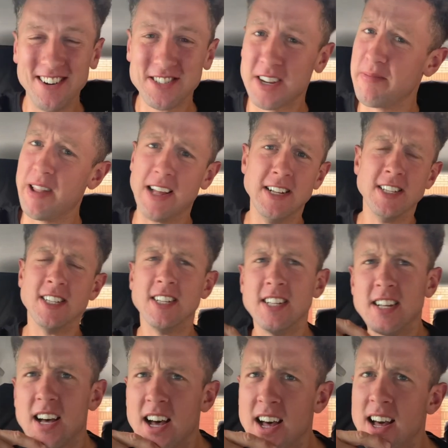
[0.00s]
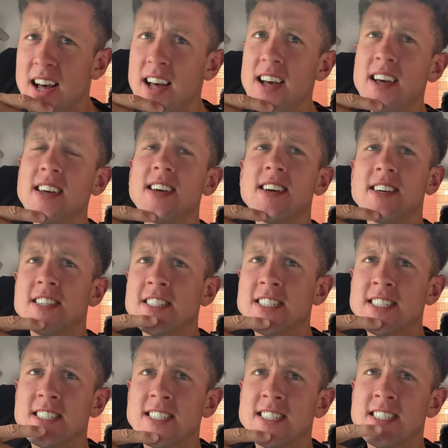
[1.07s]
going to be like, aye,
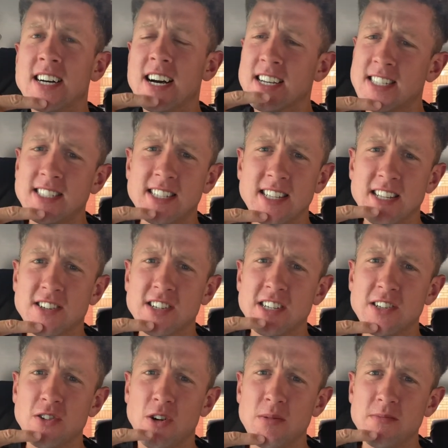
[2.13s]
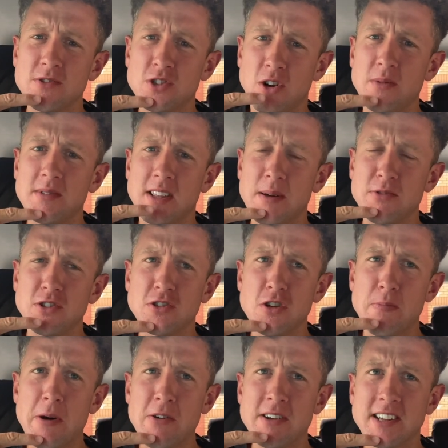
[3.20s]
I can see the trade dropping to about
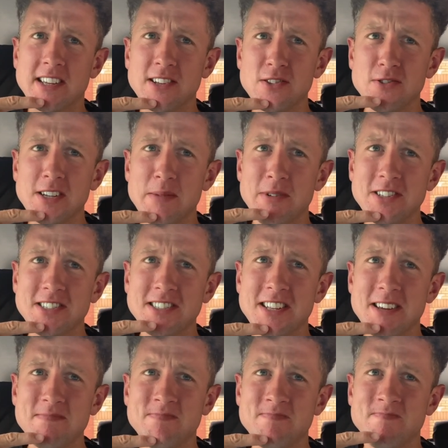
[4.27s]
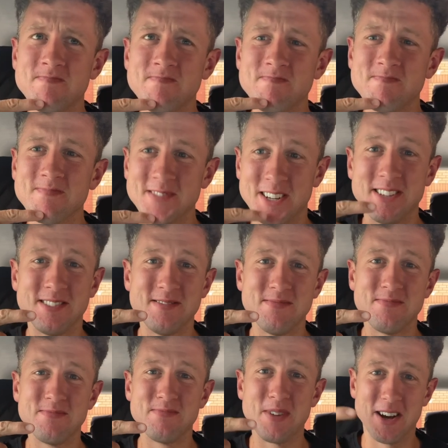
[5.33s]
£2 a kilo in a month's time.
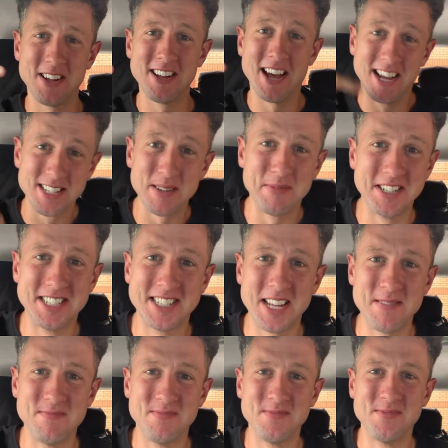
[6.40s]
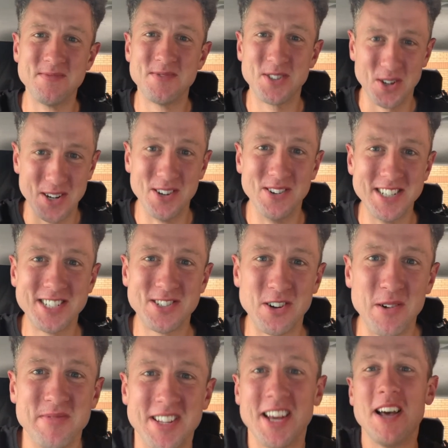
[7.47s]
But it is a month's time, so I know it's
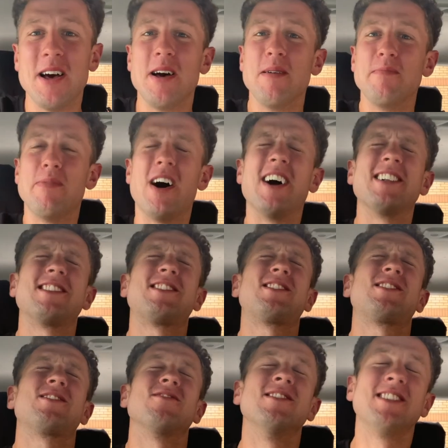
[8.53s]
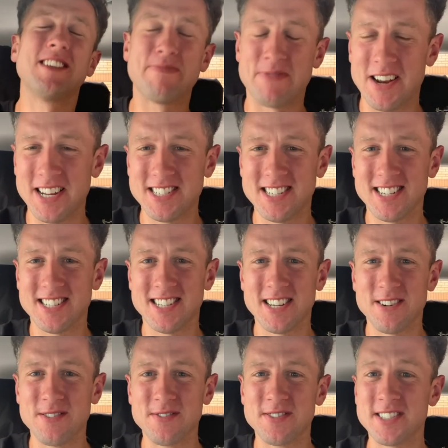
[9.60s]
dropped. But don't depress
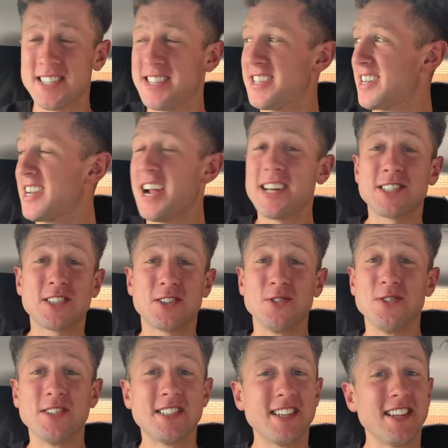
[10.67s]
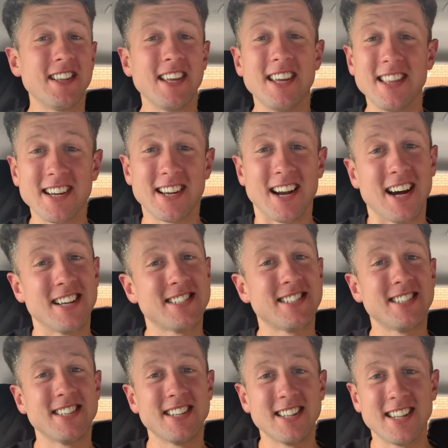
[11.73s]
yourselves. The grass grows, they eat the grass,
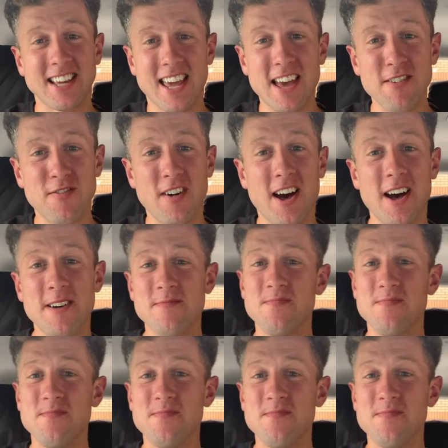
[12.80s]
they get fat,